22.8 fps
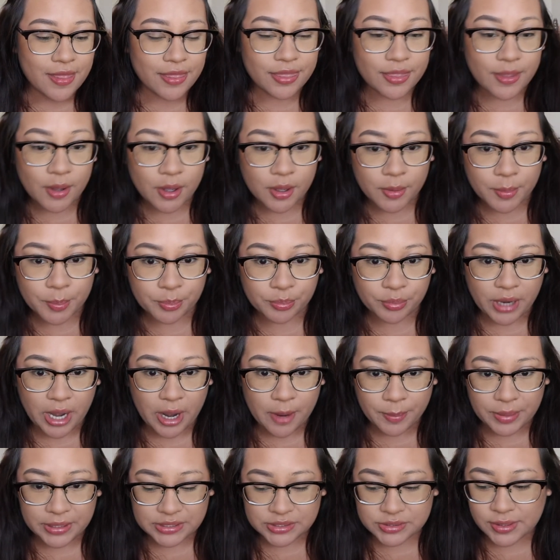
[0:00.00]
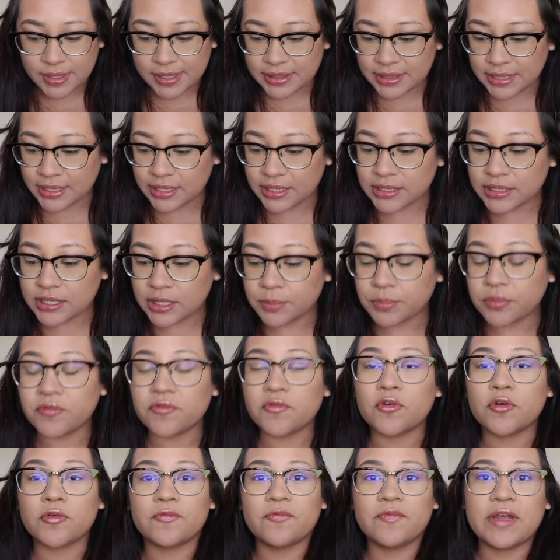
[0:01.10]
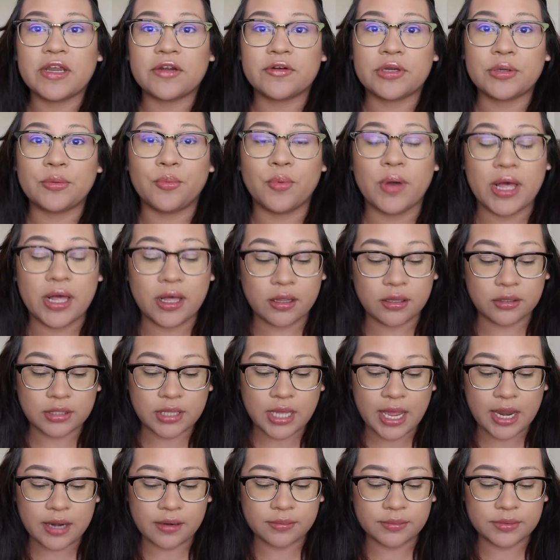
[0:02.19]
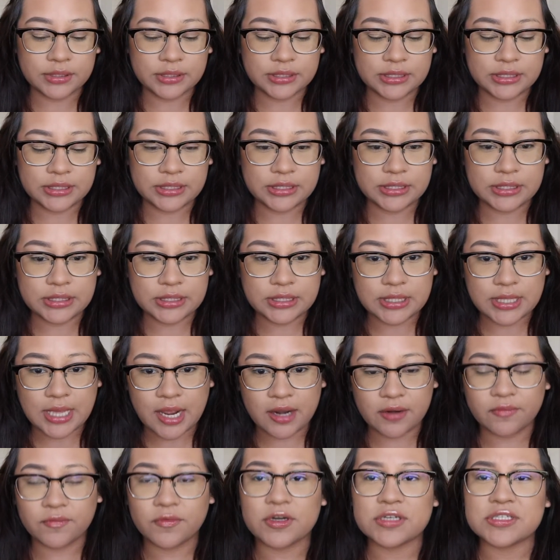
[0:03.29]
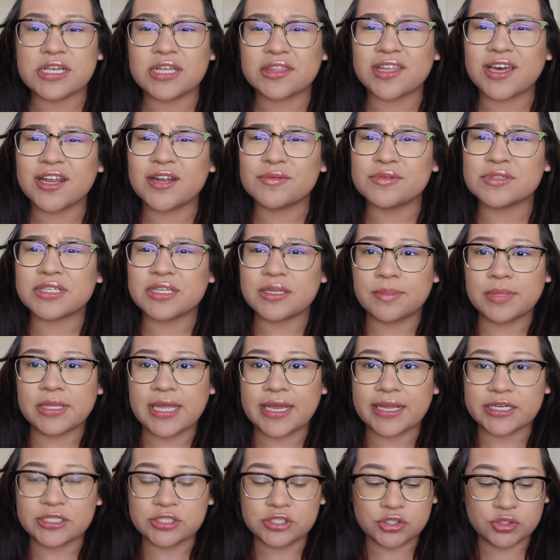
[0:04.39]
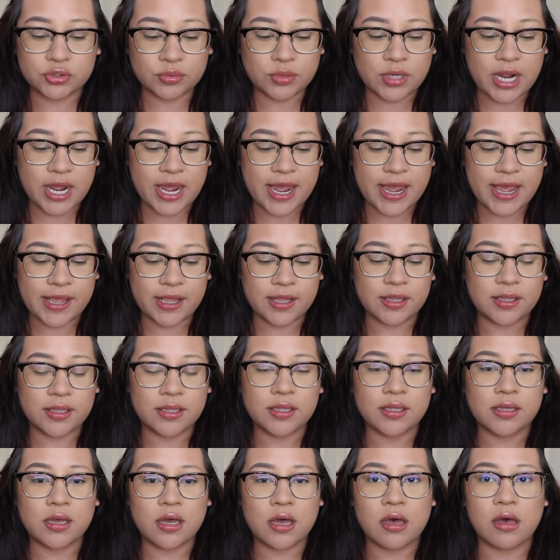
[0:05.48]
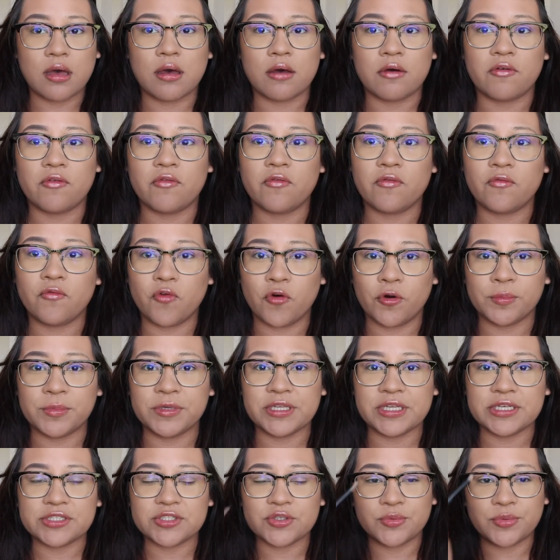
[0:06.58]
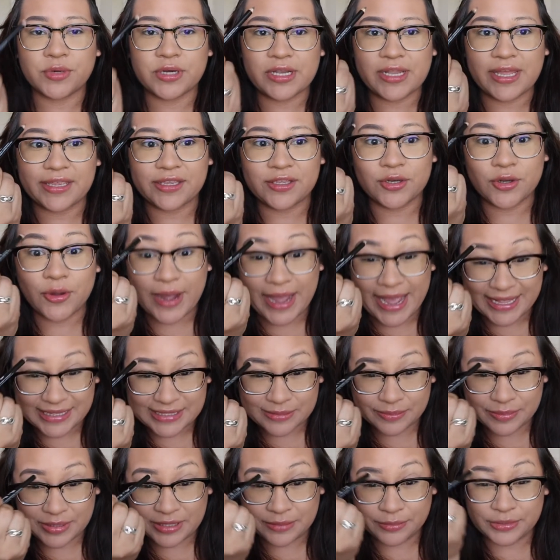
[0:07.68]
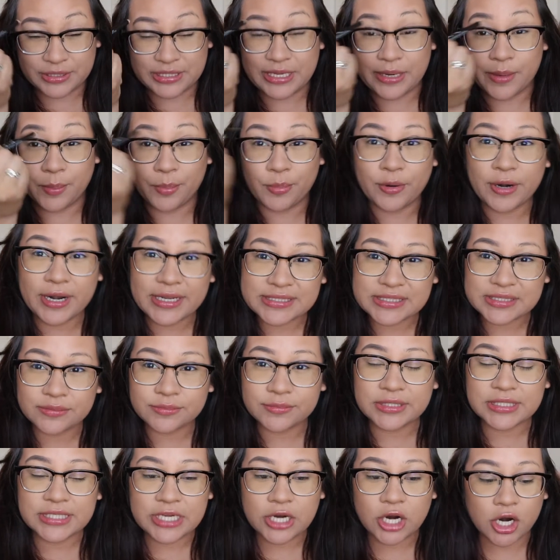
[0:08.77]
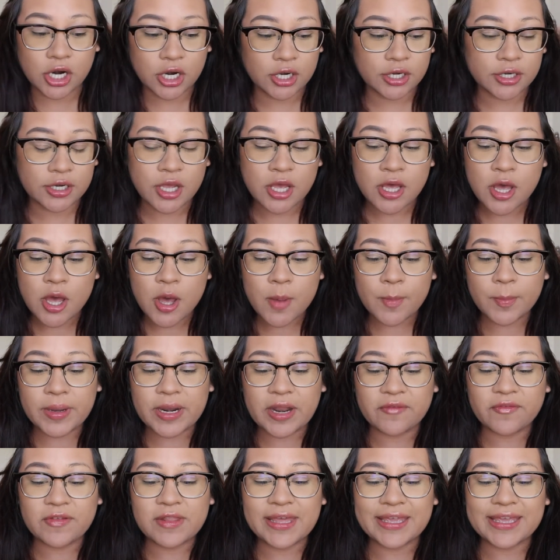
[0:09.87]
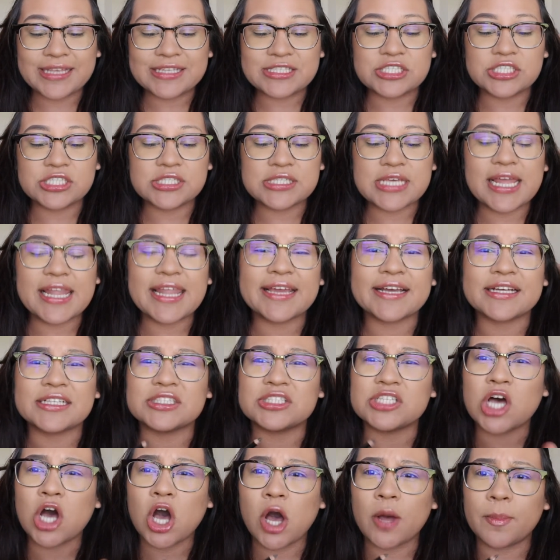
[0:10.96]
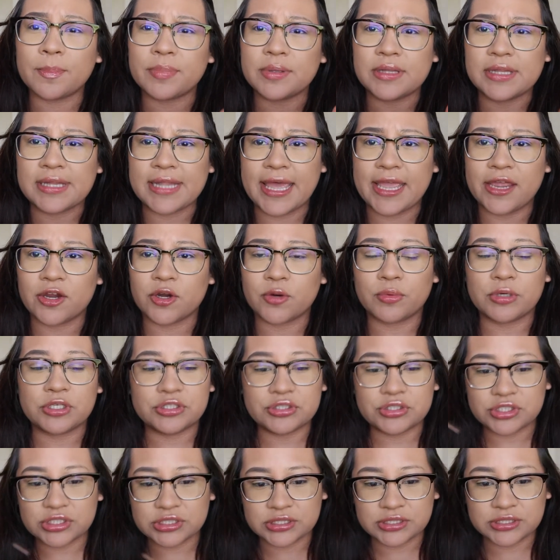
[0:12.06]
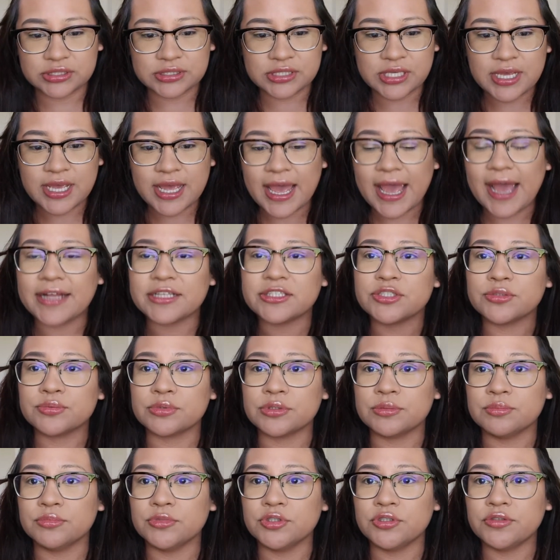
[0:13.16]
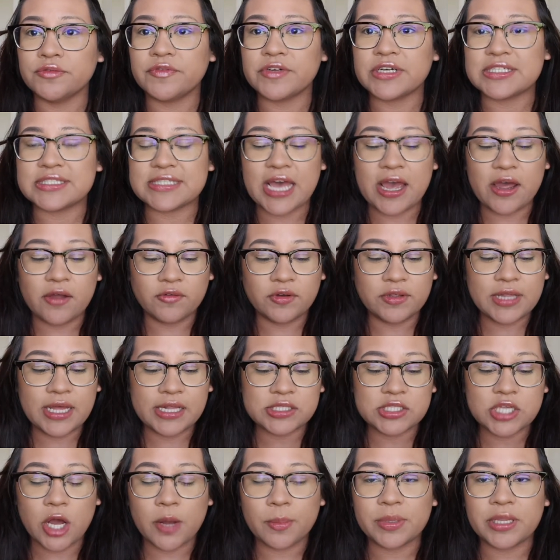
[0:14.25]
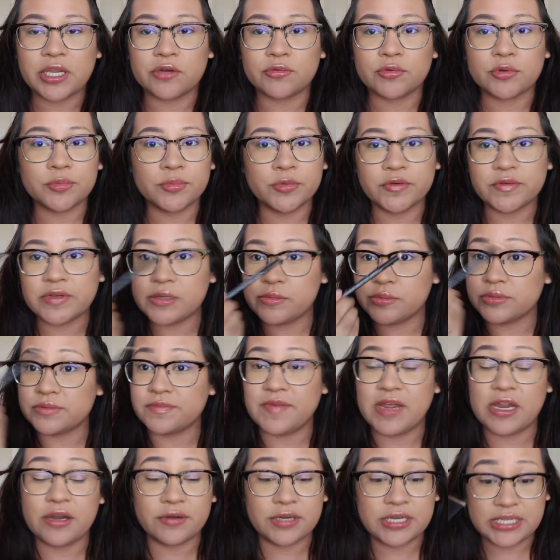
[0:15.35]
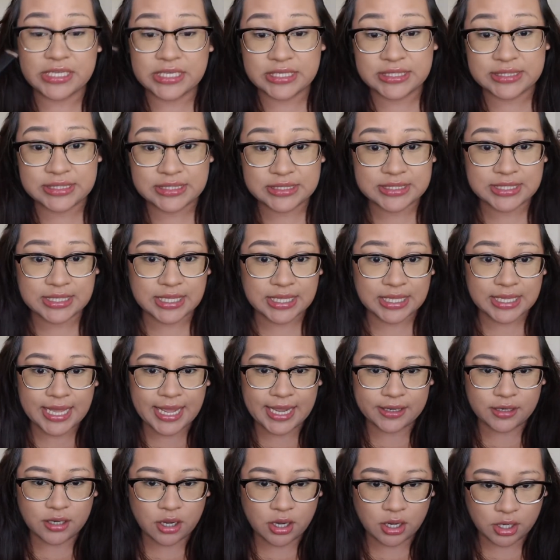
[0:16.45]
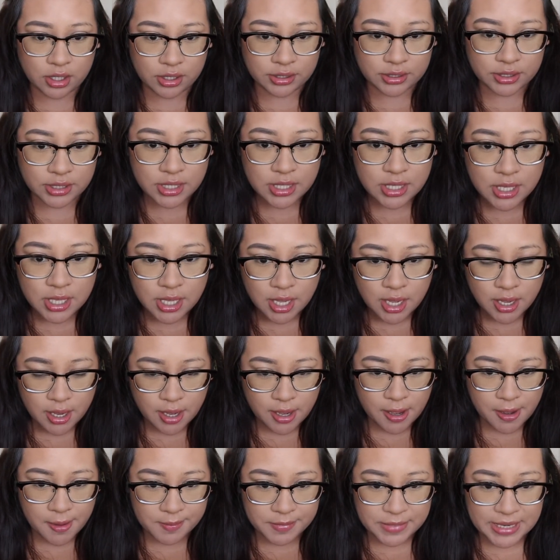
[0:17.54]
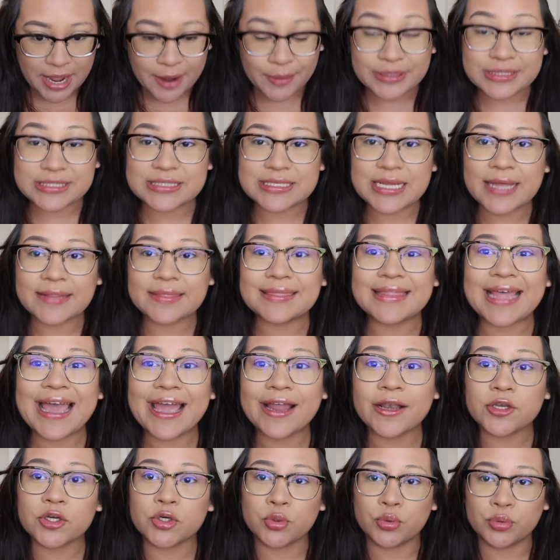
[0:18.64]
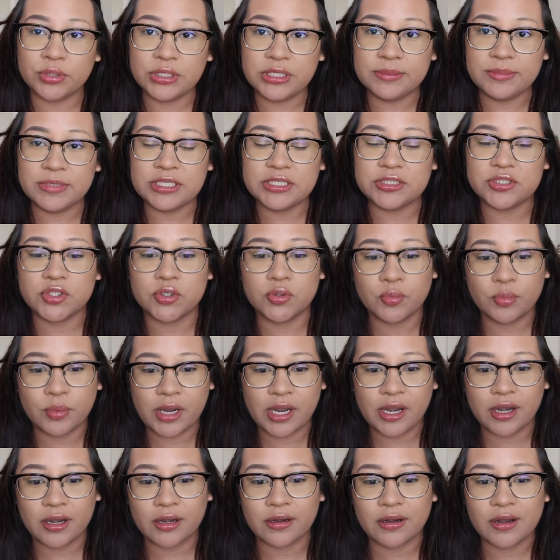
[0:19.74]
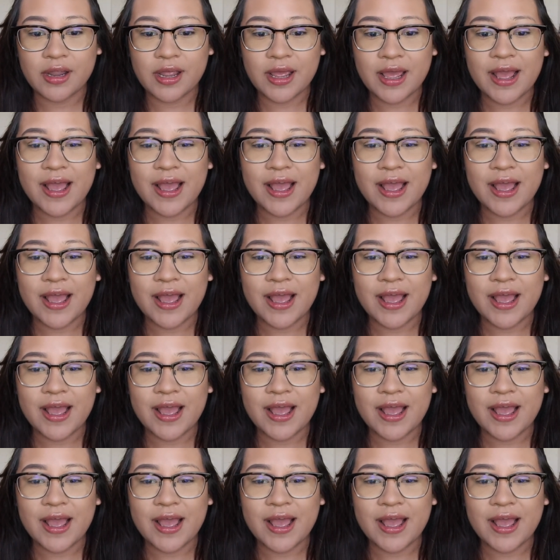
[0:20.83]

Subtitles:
The brow pencil, I think it did perform very well. At first I thought it was going to be like a dry formula to where, like, you know, I had to be really pressing really hard. But I feel like it just had like a top layer where you just had to remove, because after that top layer removed, it was very easy to glide on. Now it's not that creamy to where